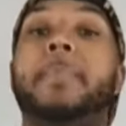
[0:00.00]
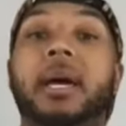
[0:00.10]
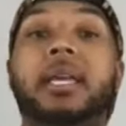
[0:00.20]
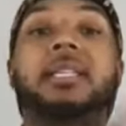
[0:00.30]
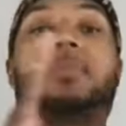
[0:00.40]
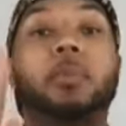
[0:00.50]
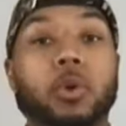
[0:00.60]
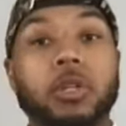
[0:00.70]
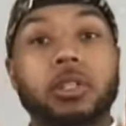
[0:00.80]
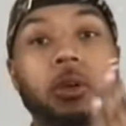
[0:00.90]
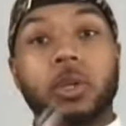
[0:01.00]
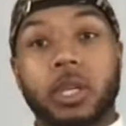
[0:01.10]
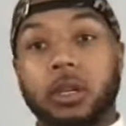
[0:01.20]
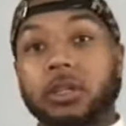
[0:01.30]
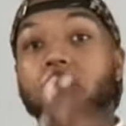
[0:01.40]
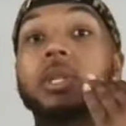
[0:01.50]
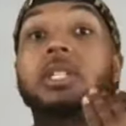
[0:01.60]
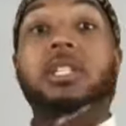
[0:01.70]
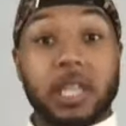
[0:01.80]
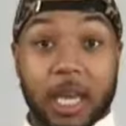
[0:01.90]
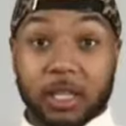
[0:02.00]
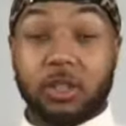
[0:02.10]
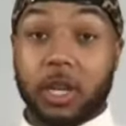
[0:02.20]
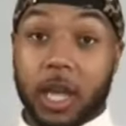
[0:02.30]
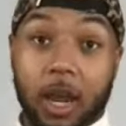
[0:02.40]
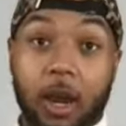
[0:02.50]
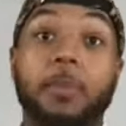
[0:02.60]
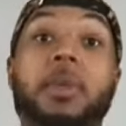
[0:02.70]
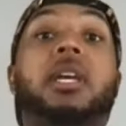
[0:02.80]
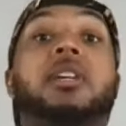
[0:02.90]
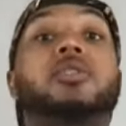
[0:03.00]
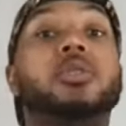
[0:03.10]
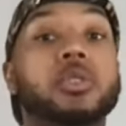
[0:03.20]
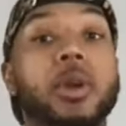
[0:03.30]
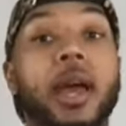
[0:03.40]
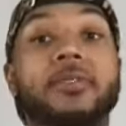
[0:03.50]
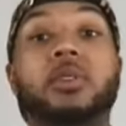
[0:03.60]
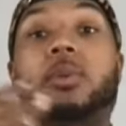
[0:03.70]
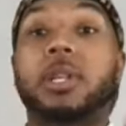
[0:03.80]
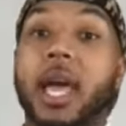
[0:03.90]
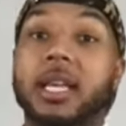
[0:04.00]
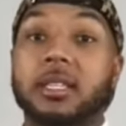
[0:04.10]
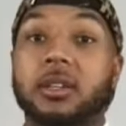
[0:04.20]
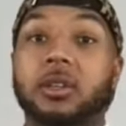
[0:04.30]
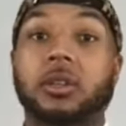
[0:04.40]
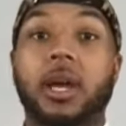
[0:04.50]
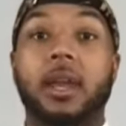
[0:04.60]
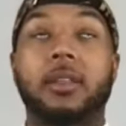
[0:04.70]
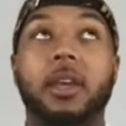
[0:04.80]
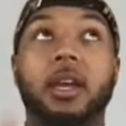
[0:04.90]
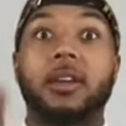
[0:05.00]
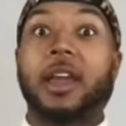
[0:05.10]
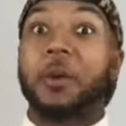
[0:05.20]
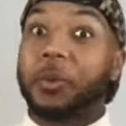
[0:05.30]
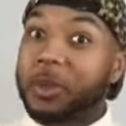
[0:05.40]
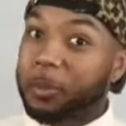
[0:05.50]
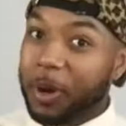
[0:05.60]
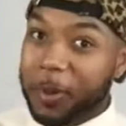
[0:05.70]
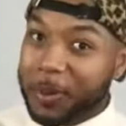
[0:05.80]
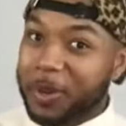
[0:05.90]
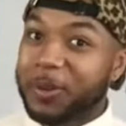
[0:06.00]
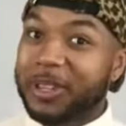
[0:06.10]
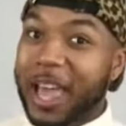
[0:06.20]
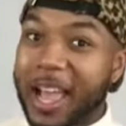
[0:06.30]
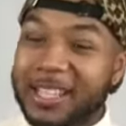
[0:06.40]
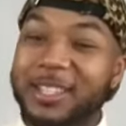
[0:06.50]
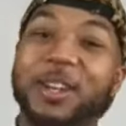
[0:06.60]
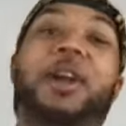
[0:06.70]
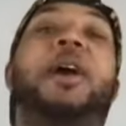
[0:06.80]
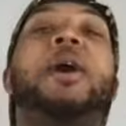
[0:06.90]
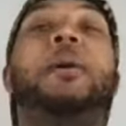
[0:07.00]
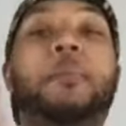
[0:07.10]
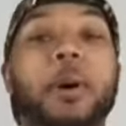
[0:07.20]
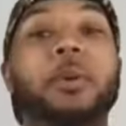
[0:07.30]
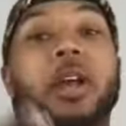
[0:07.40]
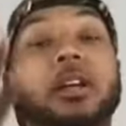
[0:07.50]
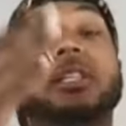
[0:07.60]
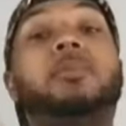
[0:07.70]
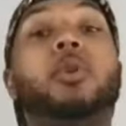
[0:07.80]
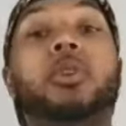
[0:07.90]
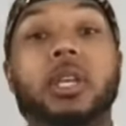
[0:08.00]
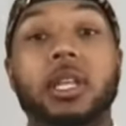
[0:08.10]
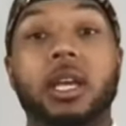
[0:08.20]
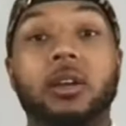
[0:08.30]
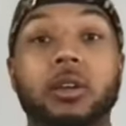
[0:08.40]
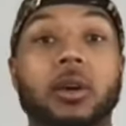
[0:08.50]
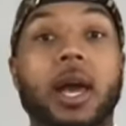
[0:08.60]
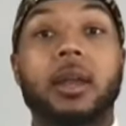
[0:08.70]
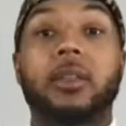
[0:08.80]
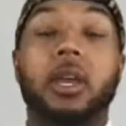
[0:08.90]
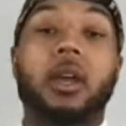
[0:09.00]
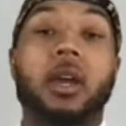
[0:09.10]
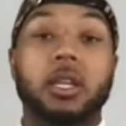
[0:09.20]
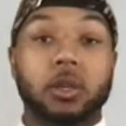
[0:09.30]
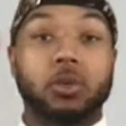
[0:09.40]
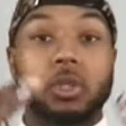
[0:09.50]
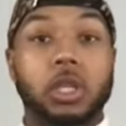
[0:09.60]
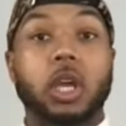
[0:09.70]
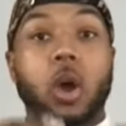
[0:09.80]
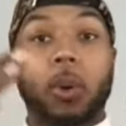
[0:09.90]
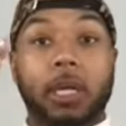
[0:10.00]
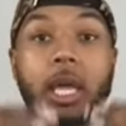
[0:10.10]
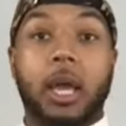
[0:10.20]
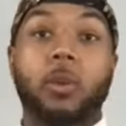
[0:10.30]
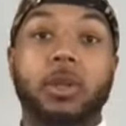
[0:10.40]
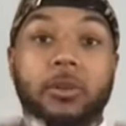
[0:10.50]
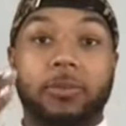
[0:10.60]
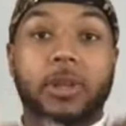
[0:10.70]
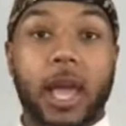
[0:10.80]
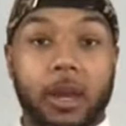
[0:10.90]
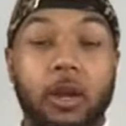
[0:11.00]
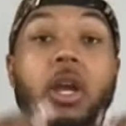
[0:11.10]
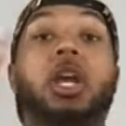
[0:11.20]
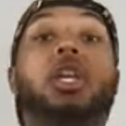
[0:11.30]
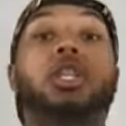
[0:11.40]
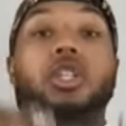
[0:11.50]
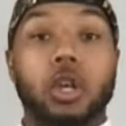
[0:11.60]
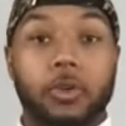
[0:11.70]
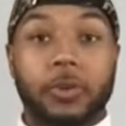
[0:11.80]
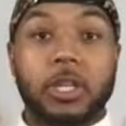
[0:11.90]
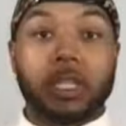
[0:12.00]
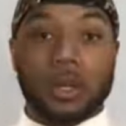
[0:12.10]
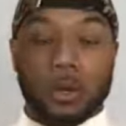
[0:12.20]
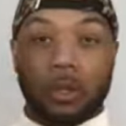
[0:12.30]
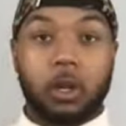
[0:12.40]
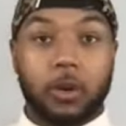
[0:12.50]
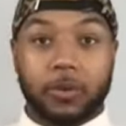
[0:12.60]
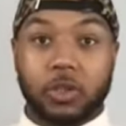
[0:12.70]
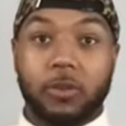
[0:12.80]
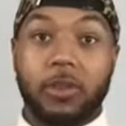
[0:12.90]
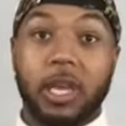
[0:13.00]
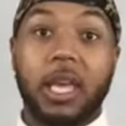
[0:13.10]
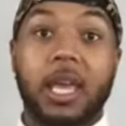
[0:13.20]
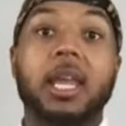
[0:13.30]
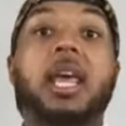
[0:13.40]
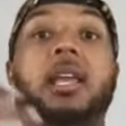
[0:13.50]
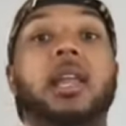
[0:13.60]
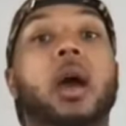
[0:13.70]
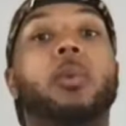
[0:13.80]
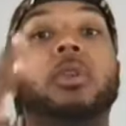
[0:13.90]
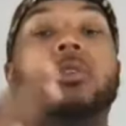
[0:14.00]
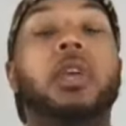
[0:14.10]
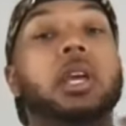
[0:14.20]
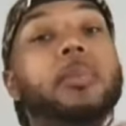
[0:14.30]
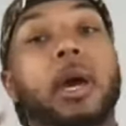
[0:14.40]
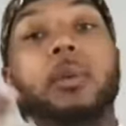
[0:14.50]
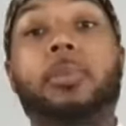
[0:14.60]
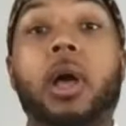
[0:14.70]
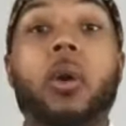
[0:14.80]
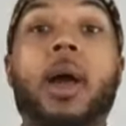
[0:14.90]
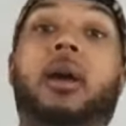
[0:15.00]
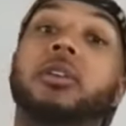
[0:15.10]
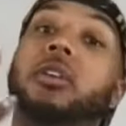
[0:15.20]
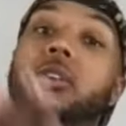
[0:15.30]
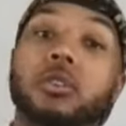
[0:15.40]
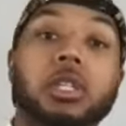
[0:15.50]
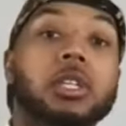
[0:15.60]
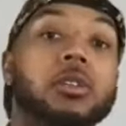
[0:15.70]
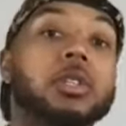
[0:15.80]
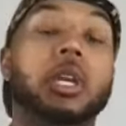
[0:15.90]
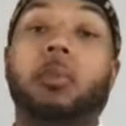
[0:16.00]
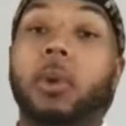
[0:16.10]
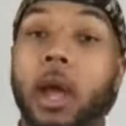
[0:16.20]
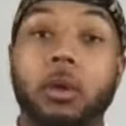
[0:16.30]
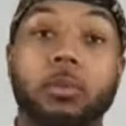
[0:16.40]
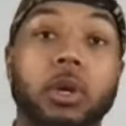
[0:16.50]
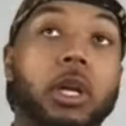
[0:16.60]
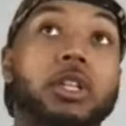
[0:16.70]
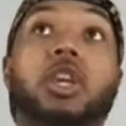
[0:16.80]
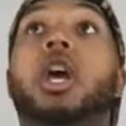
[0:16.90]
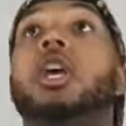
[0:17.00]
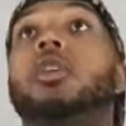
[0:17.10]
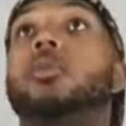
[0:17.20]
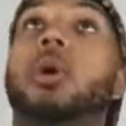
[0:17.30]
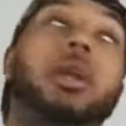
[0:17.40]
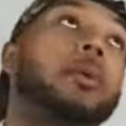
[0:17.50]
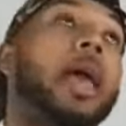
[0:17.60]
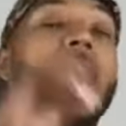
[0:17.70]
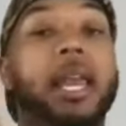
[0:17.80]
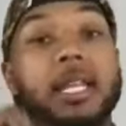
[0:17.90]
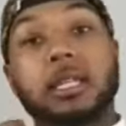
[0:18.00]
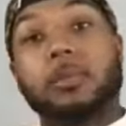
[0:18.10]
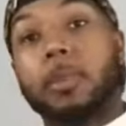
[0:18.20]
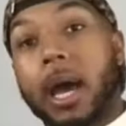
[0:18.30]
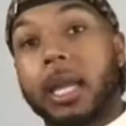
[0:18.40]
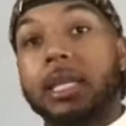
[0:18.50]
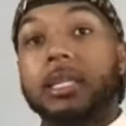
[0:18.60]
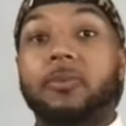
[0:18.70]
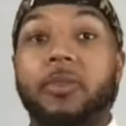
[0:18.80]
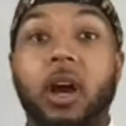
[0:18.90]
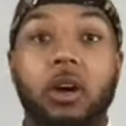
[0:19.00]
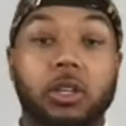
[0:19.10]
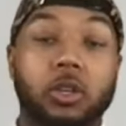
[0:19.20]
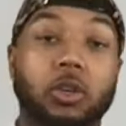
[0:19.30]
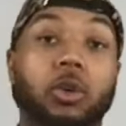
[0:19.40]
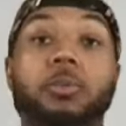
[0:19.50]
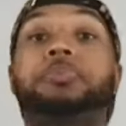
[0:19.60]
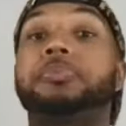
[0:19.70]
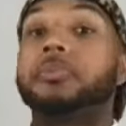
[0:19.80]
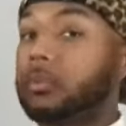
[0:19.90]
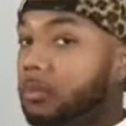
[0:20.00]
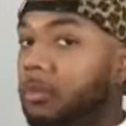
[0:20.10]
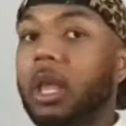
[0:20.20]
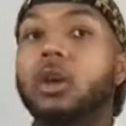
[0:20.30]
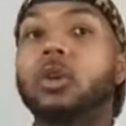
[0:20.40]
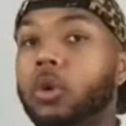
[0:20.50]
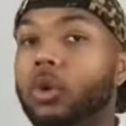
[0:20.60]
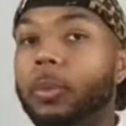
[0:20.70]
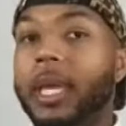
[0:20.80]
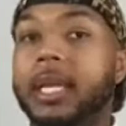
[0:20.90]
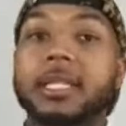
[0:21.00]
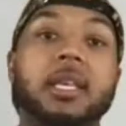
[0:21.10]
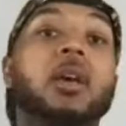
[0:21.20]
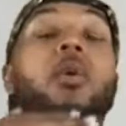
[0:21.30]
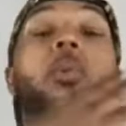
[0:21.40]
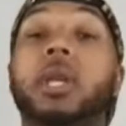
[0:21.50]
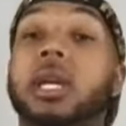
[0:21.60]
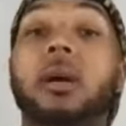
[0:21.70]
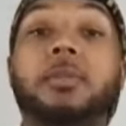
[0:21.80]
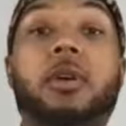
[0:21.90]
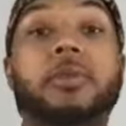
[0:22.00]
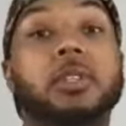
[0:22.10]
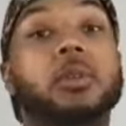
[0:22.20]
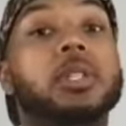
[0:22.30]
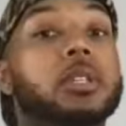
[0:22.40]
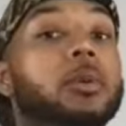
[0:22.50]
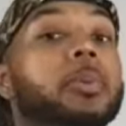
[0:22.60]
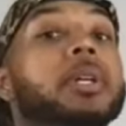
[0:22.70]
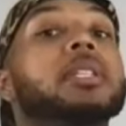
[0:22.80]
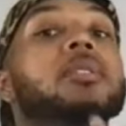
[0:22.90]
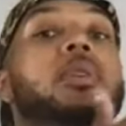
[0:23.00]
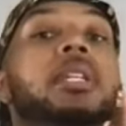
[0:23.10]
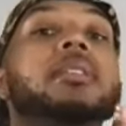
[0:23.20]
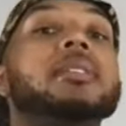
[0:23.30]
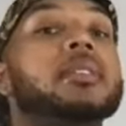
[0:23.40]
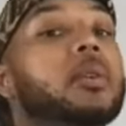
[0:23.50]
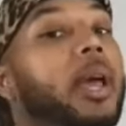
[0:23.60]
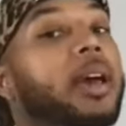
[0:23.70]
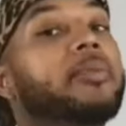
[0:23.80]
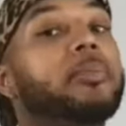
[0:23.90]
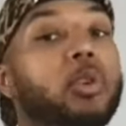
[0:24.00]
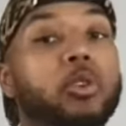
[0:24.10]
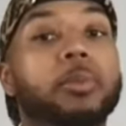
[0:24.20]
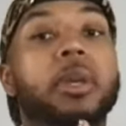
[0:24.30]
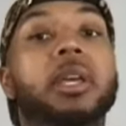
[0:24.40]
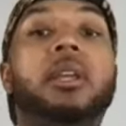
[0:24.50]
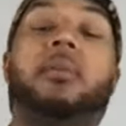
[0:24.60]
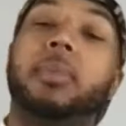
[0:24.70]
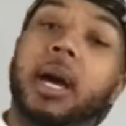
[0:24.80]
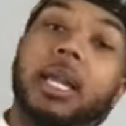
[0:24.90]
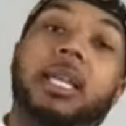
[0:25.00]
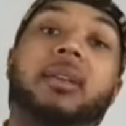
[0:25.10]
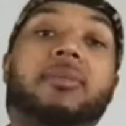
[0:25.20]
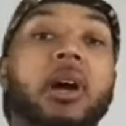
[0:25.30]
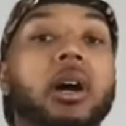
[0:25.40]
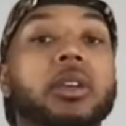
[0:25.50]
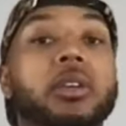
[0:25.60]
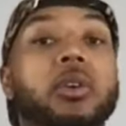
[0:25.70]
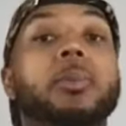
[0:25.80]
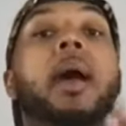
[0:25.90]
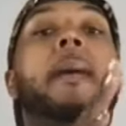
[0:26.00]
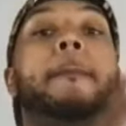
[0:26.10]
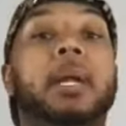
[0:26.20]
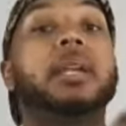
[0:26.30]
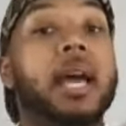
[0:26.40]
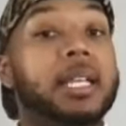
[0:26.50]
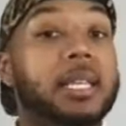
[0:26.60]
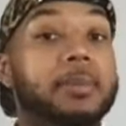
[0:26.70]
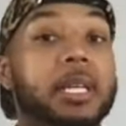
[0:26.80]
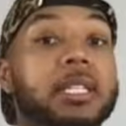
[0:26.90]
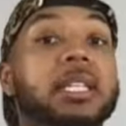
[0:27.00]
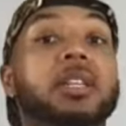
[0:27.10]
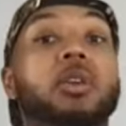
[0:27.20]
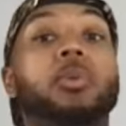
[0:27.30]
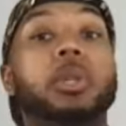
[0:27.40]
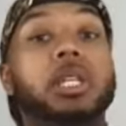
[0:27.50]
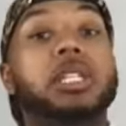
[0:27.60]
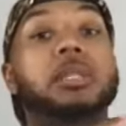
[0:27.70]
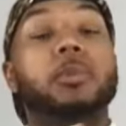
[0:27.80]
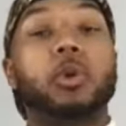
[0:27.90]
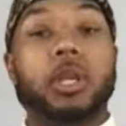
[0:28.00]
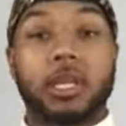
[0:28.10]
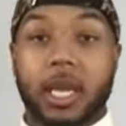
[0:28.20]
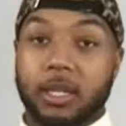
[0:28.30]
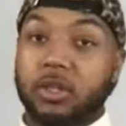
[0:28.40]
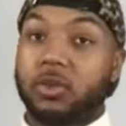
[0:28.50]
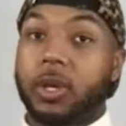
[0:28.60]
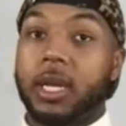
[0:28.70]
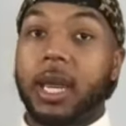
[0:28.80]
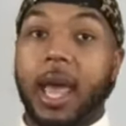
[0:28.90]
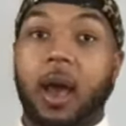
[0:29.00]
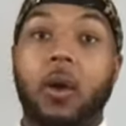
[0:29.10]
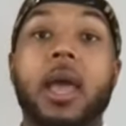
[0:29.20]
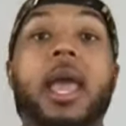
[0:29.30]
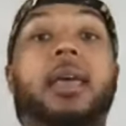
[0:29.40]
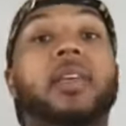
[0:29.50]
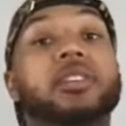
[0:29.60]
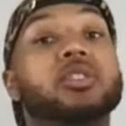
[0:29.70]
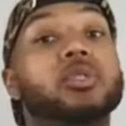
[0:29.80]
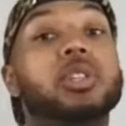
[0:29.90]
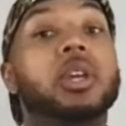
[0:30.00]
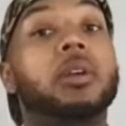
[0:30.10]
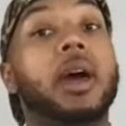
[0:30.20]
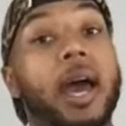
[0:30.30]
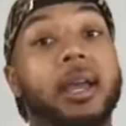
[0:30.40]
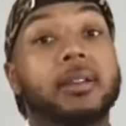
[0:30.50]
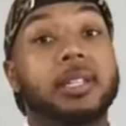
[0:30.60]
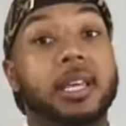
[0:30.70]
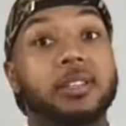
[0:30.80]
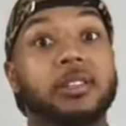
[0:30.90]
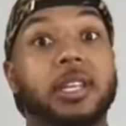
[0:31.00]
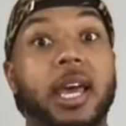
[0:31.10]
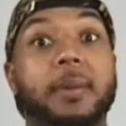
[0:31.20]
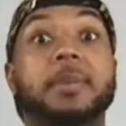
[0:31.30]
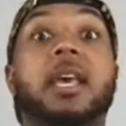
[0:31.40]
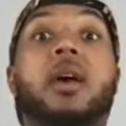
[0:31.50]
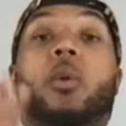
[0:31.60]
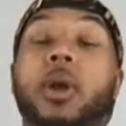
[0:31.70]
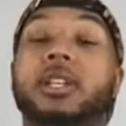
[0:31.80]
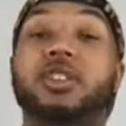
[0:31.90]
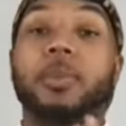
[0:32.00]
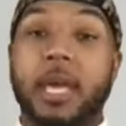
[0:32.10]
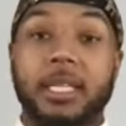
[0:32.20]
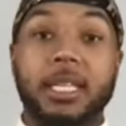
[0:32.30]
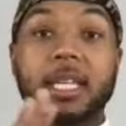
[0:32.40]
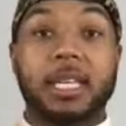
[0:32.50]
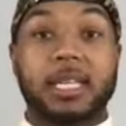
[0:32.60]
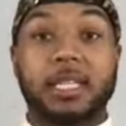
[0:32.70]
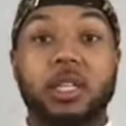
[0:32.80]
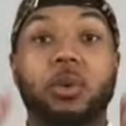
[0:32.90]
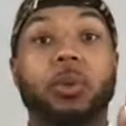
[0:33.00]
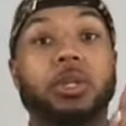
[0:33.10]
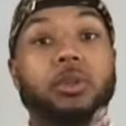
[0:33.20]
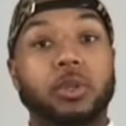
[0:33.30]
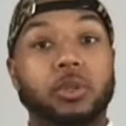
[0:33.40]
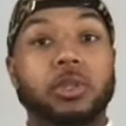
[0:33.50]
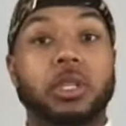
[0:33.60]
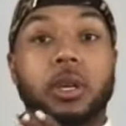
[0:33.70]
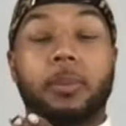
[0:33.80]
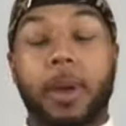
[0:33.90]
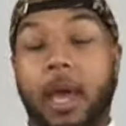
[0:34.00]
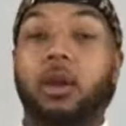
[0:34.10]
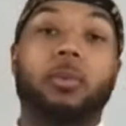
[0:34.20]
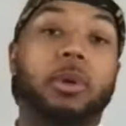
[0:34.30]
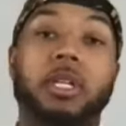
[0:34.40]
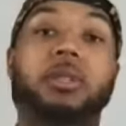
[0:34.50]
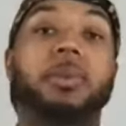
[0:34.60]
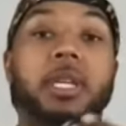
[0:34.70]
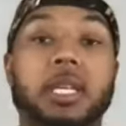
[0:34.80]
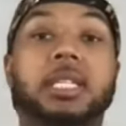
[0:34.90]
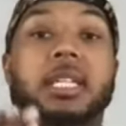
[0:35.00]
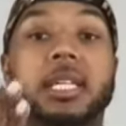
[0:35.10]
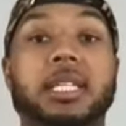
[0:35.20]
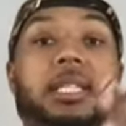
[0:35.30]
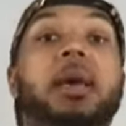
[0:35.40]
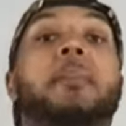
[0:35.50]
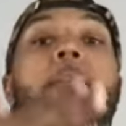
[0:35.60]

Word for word: but it's more so geared towards textured hair because you do have to relax the curl out of the hair, not with a permanent relaxer, but we are smoothing that curl out of the hair and usually going like with a flatter surface on the curvature of the head. Now, when you think about a blowout, you're usually using a brown brush. You want to add in some body, some volume, cool beans when it comes over to a silk press, you can still have movement and body and volume, but nine times out of 10, you're really smoothing that strand out. And that's usually on higher texture types, which makes it easier when you use a paddle brush because it is